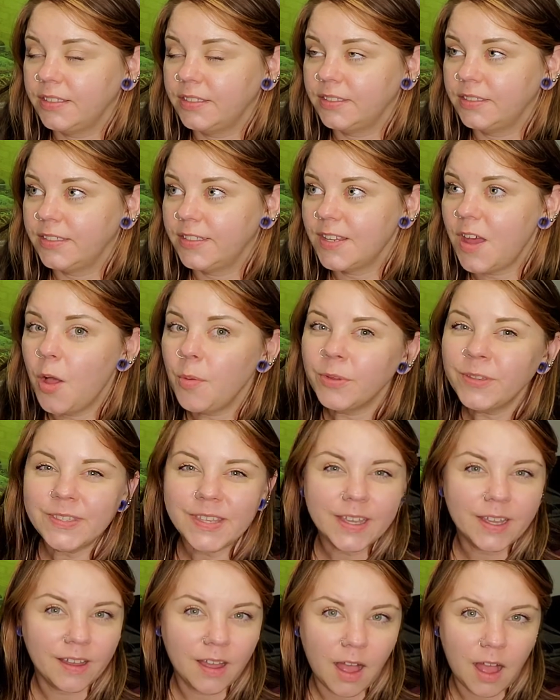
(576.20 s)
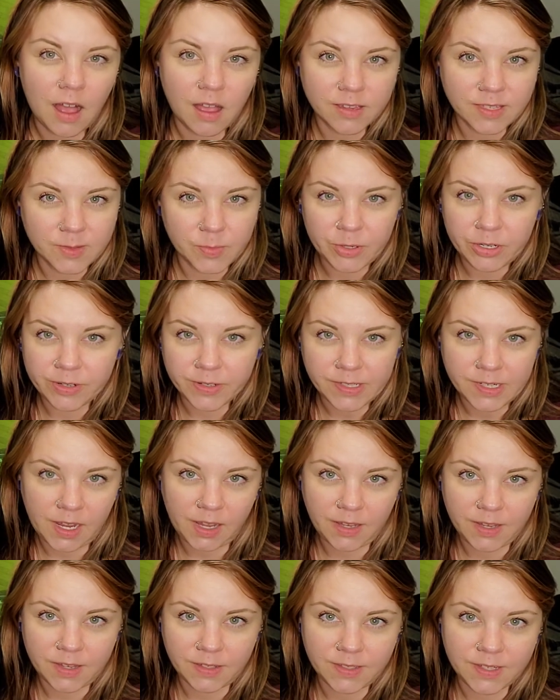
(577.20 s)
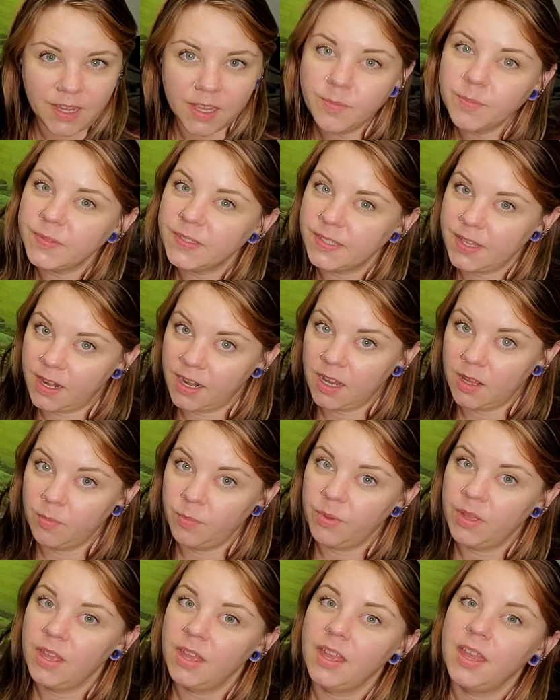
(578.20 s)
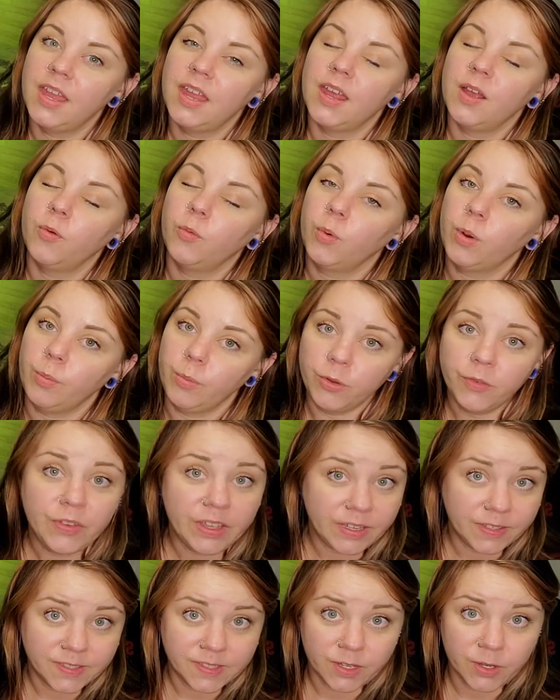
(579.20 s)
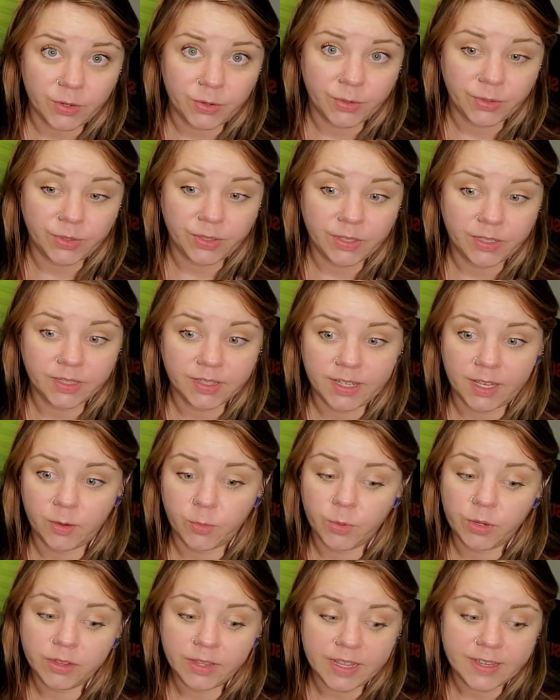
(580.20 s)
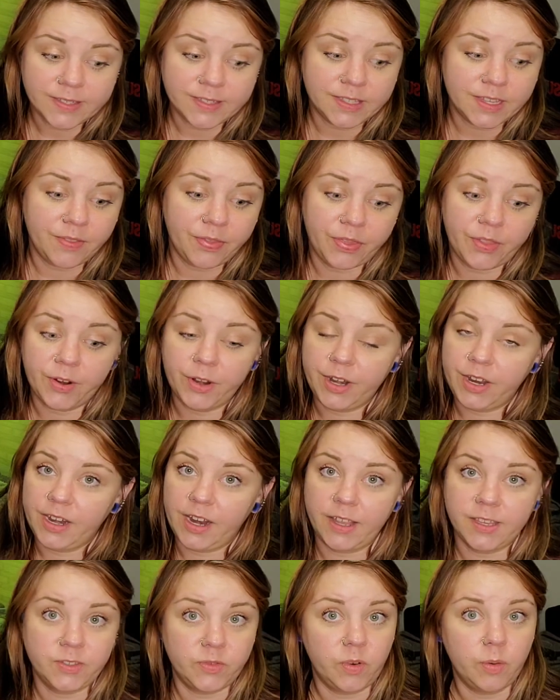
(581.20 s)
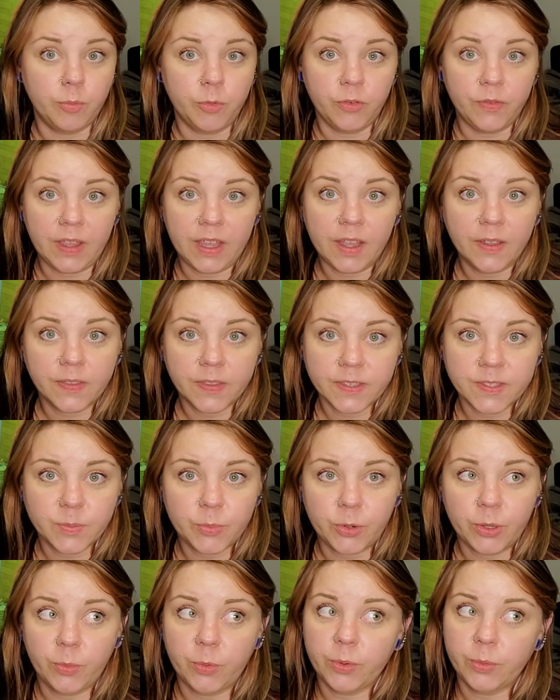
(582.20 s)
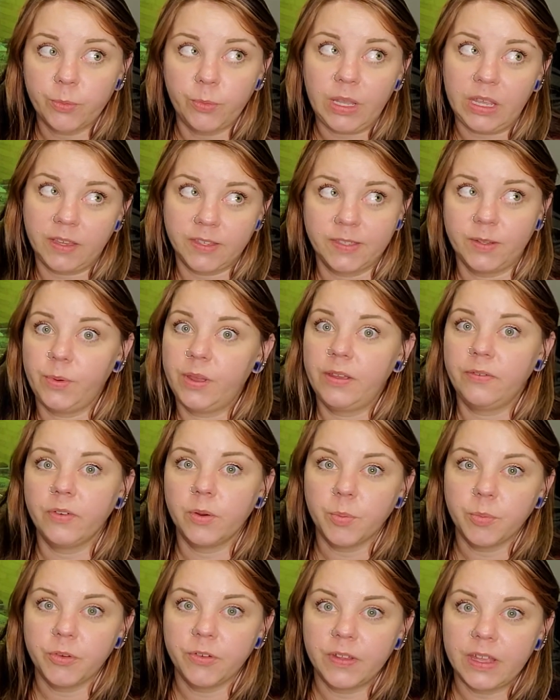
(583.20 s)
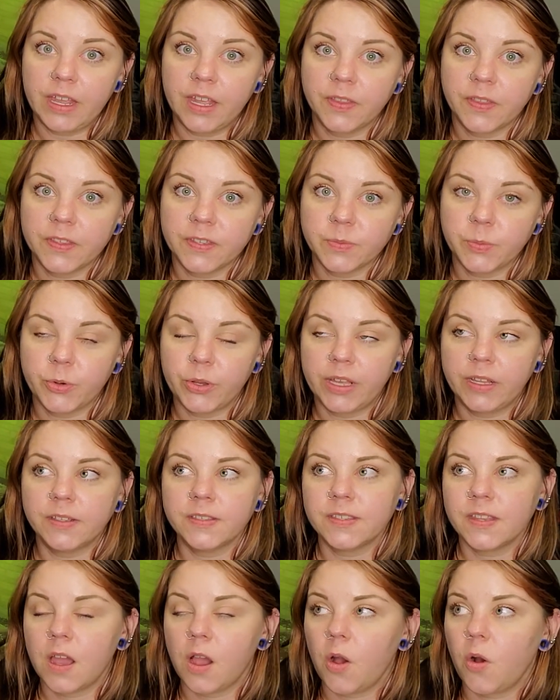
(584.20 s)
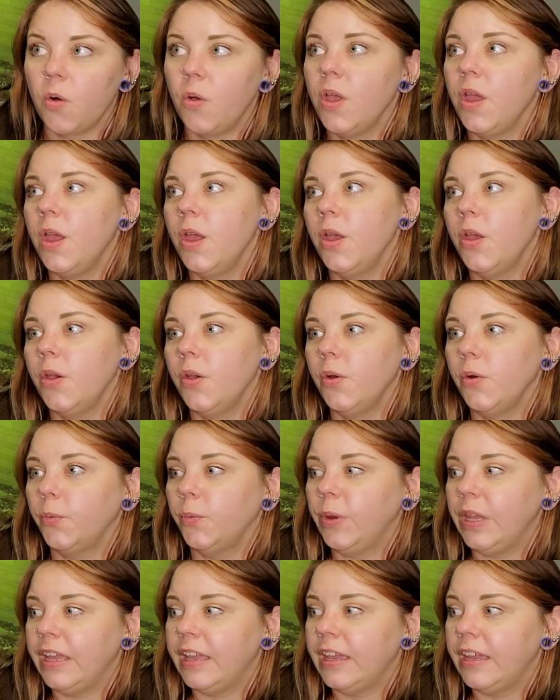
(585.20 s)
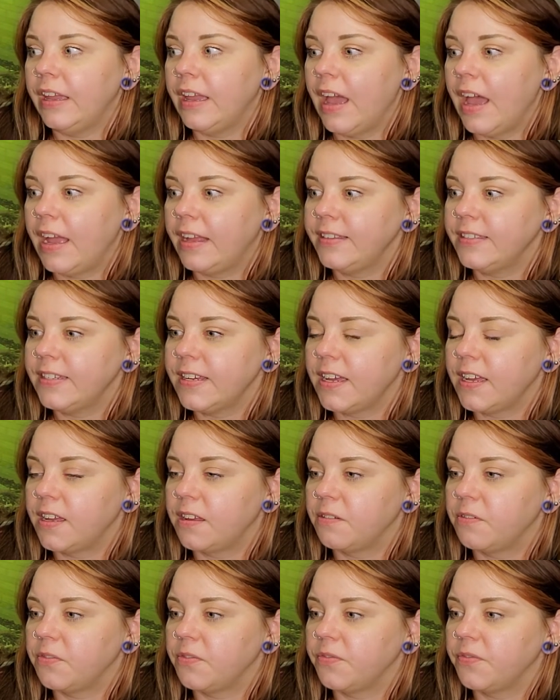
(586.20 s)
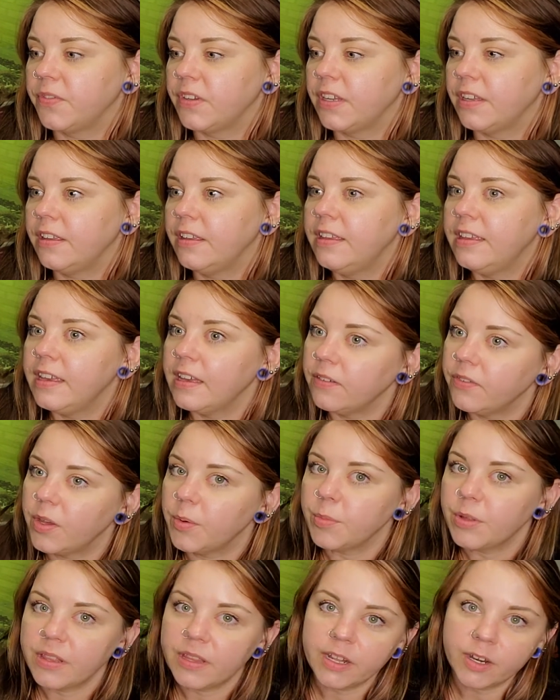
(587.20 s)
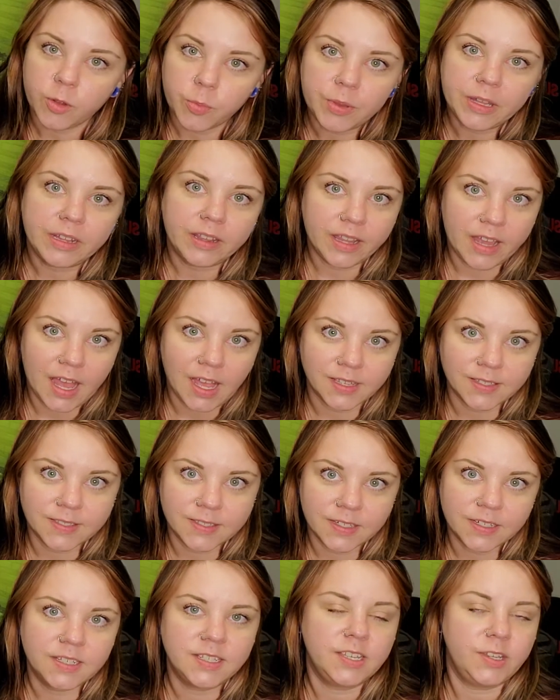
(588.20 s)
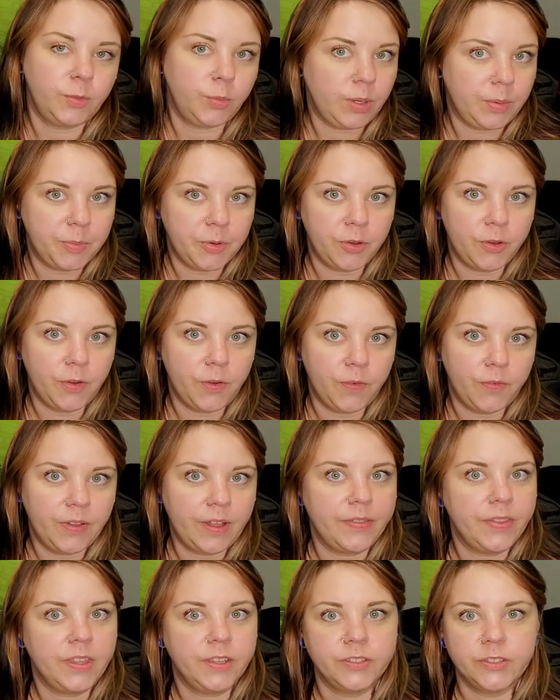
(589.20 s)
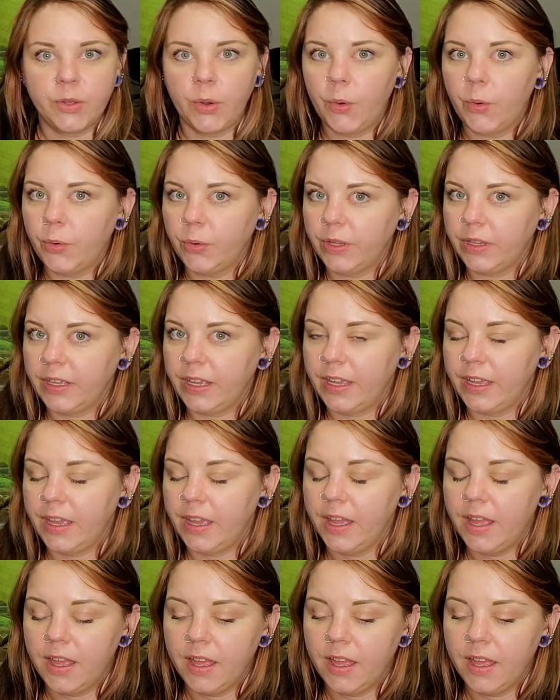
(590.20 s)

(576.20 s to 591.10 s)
it's almost like a hospital tank type setup. We're moving soon. Like we're less than 30 days from moving at this point. We're weeks away from moving at this point. So we can kind of give him a little bit less until we move and then totally